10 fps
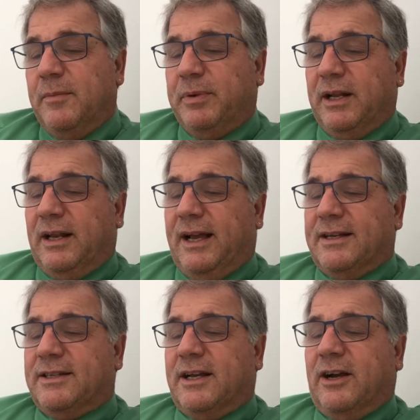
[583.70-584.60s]
But at
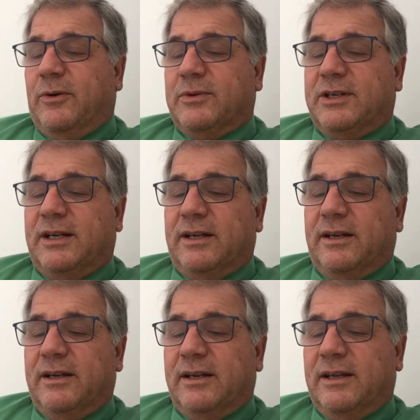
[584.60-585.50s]
last the cart was
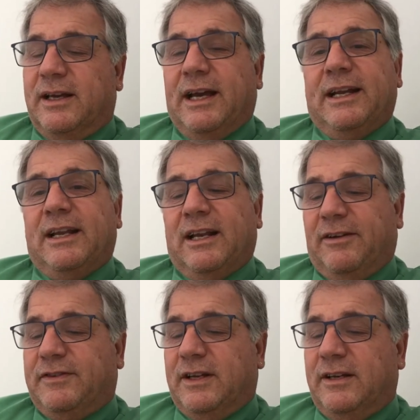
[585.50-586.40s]
done, and he
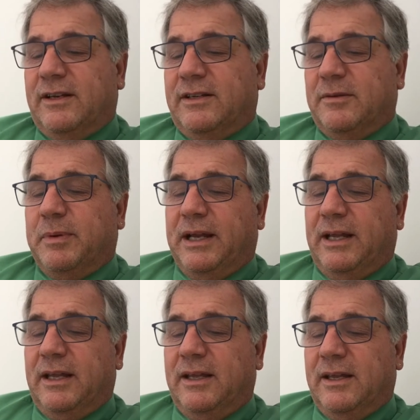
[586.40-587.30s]
left it to
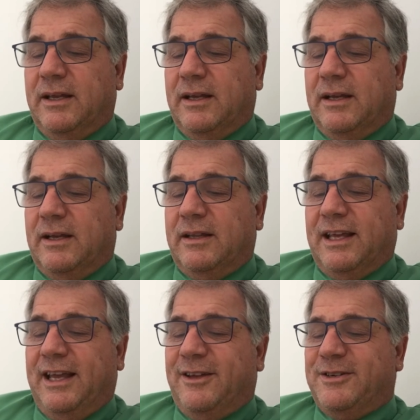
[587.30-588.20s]
Benny.
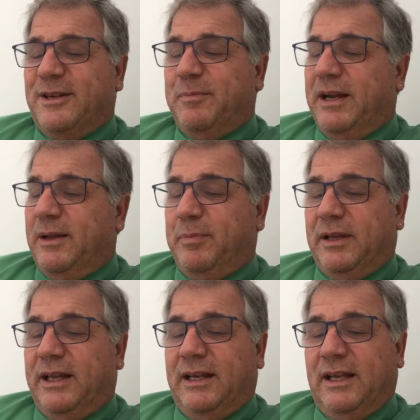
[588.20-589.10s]
"Thank you," said Benny
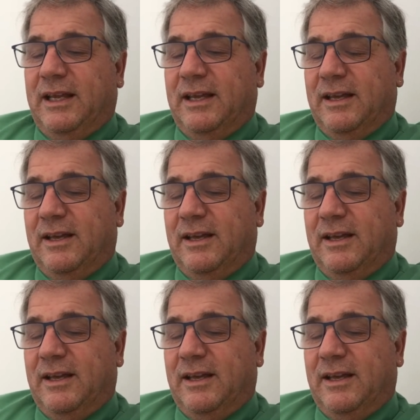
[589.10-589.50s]
politely.